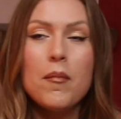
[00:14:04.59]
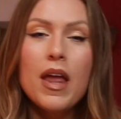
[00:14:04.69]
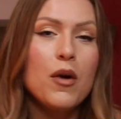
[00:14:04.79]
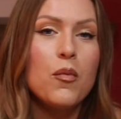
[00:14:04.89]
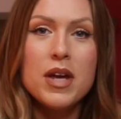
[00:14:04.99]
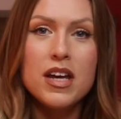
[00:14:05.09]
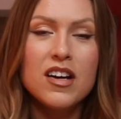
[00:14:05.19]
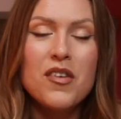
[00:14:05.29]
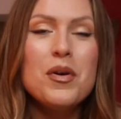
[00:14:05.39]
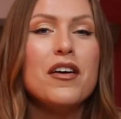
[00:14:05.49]
like week
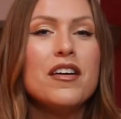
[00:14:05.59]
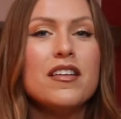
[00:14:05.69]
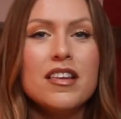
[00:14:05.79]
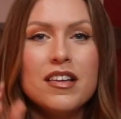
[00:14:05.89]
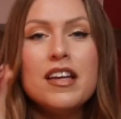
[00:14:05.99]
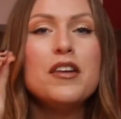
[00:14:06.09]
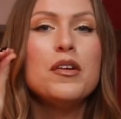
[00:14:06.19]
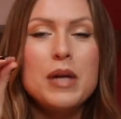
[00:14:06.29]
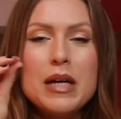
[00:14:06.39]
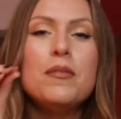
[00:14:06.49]
we are
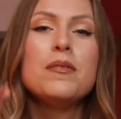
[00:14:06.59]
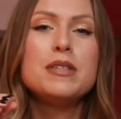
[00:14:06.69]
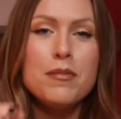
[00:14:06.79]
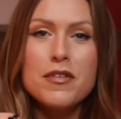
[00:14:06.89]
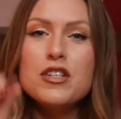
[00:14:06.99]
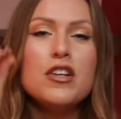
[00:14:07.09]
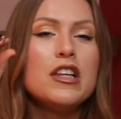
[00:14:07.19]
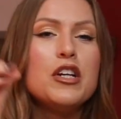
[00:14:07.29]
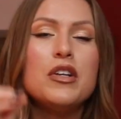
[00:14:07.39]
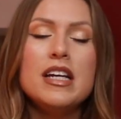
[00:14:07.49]
literally, some of us are
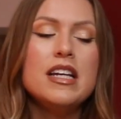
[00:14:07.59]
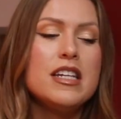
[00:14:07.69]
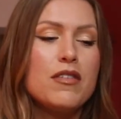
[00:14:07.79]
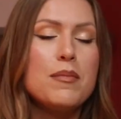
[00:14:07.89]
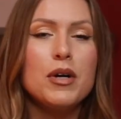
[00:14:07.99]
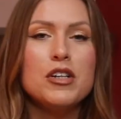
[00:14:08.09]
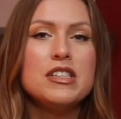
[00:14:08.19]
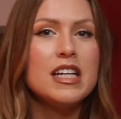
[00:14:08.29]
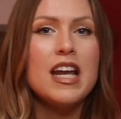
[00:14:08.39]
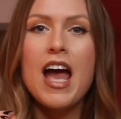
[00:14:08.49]
literally a different
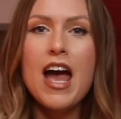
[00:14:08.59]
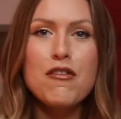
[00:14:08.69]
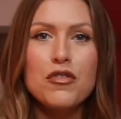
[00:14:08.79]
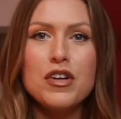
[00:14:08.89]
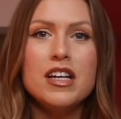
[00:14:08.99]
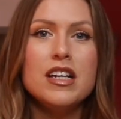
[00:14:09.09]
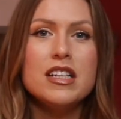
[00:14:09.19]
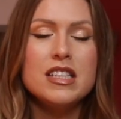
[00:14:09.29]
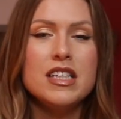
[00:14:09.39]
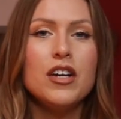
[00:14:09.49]
person every
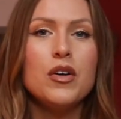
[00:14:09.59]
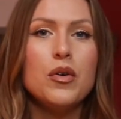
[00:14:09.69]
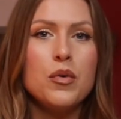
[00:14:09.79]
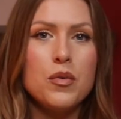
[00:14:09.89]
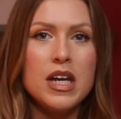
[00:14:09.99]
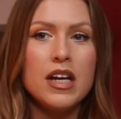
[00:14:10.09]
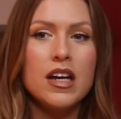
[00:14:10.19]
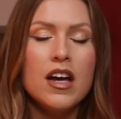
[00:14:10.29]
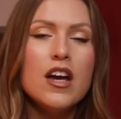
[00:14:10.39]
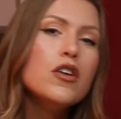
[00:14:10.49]
single week.
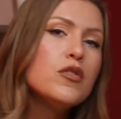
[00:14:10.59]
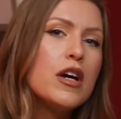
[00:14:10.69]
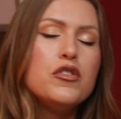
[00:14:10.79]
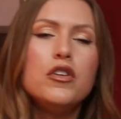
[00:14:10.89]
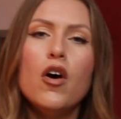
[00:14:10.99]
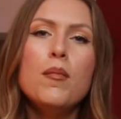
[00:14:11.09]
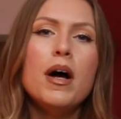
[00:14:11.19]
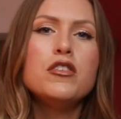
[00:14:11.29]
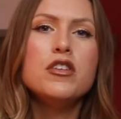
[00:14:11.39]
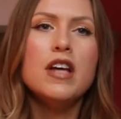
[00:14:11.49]
So as you go
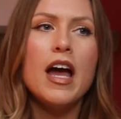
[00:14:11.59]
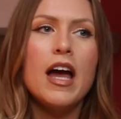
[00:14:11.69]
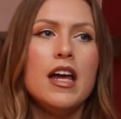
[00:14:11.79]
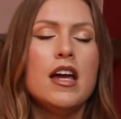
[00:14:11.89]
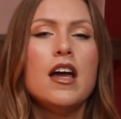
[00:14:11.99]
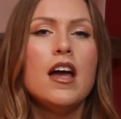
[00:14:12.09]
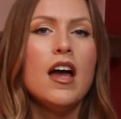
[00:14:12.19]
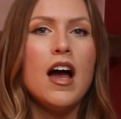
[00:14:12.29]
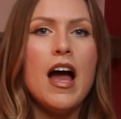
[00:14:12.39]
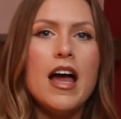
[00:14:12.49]
about your day
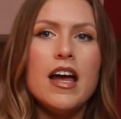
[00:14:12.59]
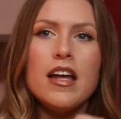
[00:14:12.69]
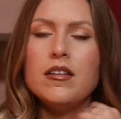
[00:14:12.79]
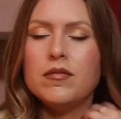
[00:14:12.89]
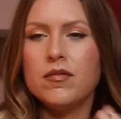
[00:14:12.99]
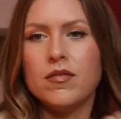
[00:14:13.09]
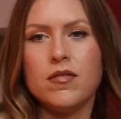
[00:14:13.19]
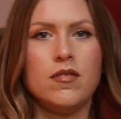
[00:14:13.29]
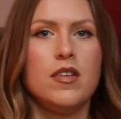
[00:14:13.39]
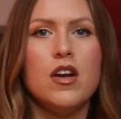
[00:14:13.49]
and
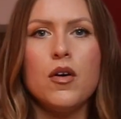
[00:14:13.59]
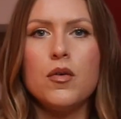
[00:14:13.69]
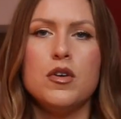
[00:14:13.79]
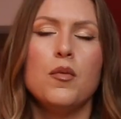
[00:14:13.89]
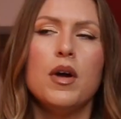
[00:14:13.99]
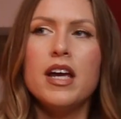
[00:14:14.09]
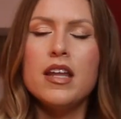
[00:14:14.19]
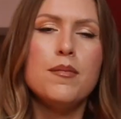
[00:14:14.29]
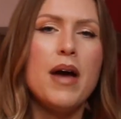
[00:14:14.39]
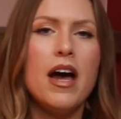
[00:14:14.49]
you know you want to get
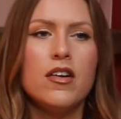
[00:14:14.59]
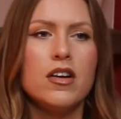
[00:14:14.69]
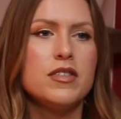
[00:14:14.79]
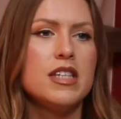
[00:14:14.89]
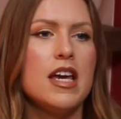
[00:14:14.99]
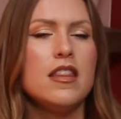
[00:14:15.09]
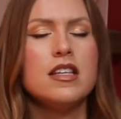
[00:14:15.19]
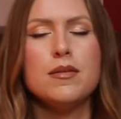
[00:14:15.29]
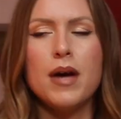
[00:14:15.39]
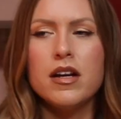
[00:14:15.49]
in the pattern of saying
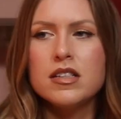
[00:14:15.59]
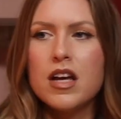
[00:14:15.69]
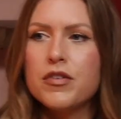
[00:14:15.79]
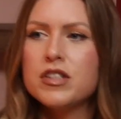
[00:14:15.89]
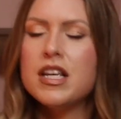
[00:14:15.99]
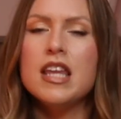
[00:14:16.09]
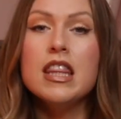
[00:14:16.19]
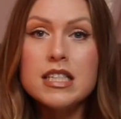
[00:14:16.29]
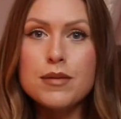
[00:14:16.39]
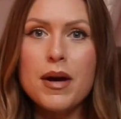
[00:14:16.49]
this about yourself or saying
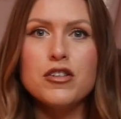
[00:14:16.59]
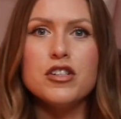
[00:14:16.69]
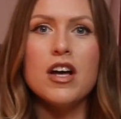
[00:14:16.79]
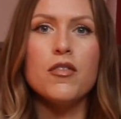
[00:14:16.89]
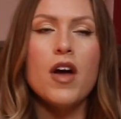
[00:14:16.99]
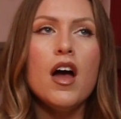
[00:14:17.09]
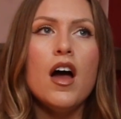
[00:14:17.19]
this about yourself,